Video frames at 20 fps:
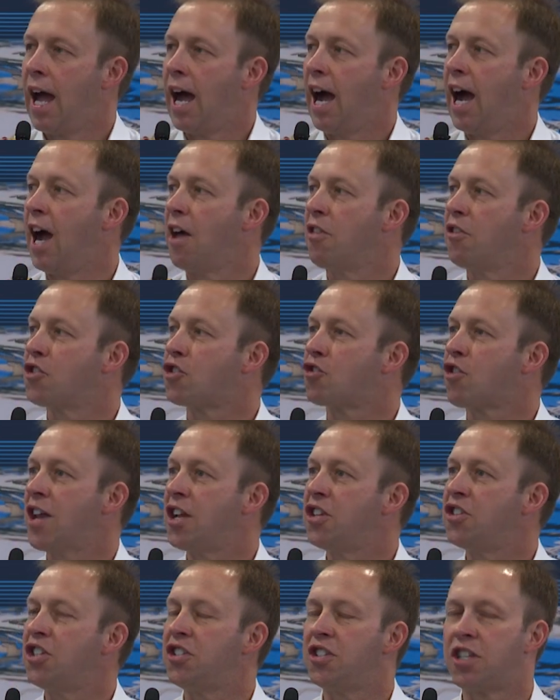The
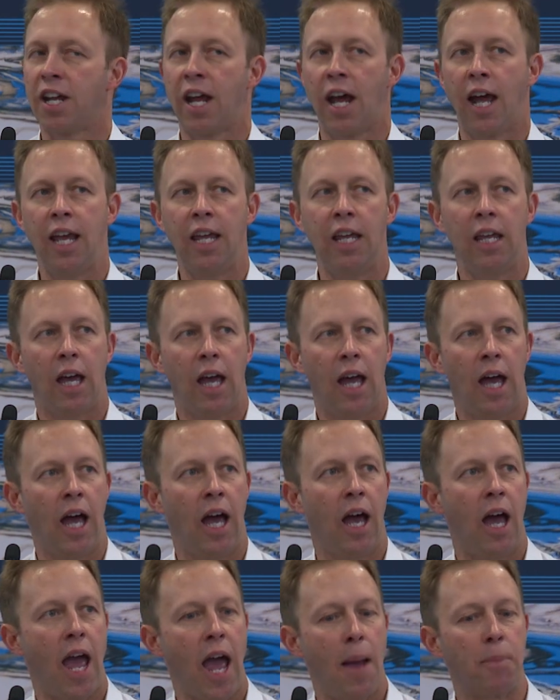strategy today,
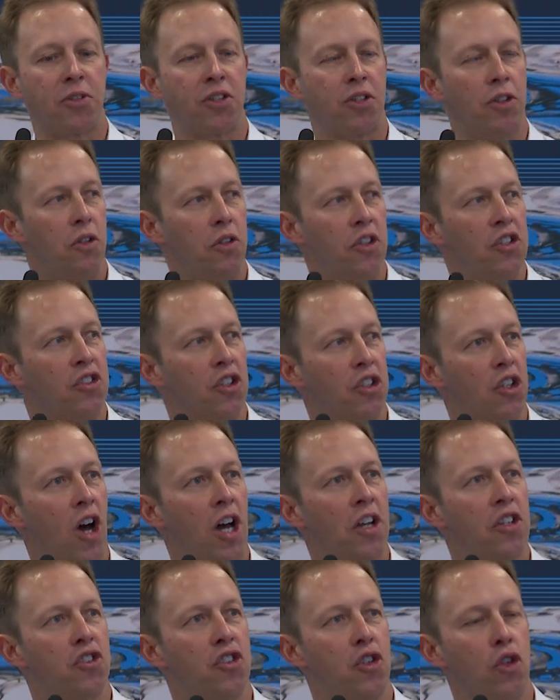absolutely
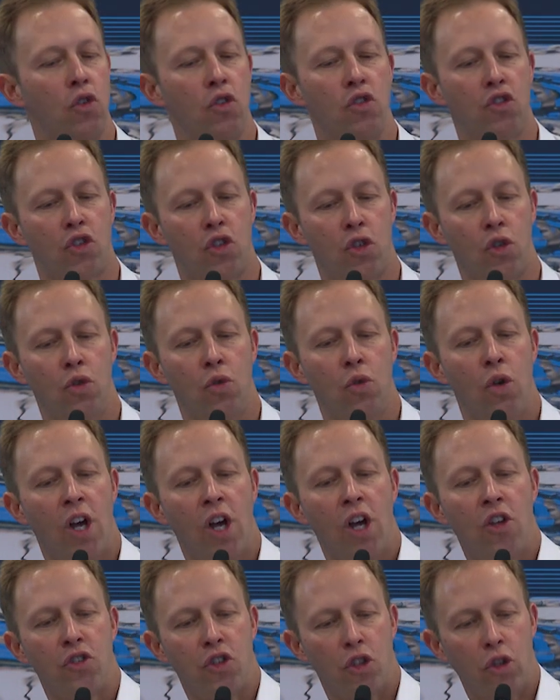delighted
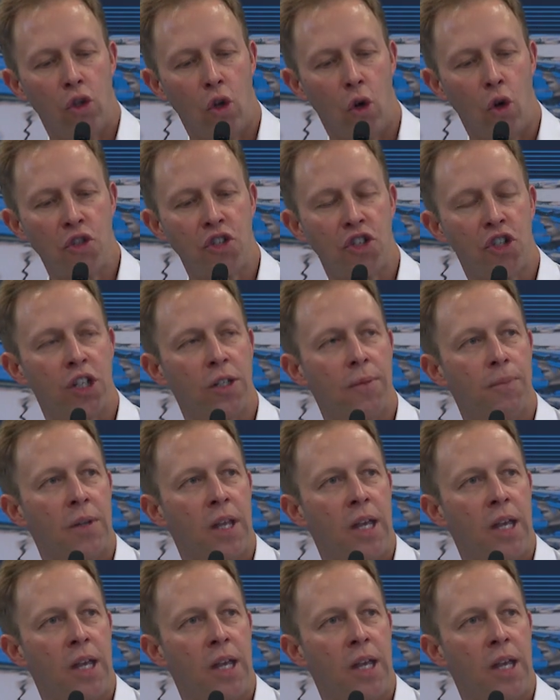to launch it.